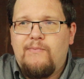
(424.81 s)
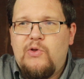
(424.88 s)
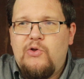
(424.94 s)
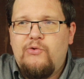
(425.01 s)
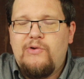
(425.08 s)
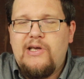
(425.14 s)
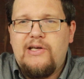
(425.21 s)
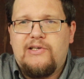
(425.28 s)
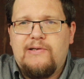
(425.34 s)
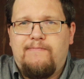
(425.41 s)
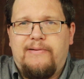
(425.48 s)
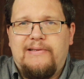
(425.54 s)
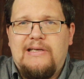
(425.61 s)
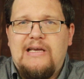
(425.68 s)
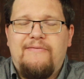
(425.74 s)
You need to
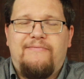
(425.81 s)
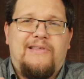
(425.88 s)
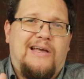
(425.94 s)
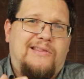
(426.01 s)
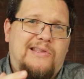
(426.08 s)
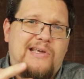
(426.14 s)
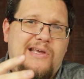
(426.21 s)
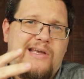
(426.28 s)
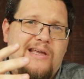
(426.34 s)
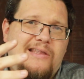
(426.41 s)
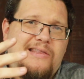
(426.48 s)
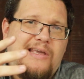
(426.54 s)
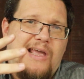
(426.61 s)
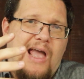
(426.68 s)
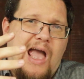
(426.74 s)
believe that
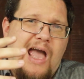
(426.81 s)
the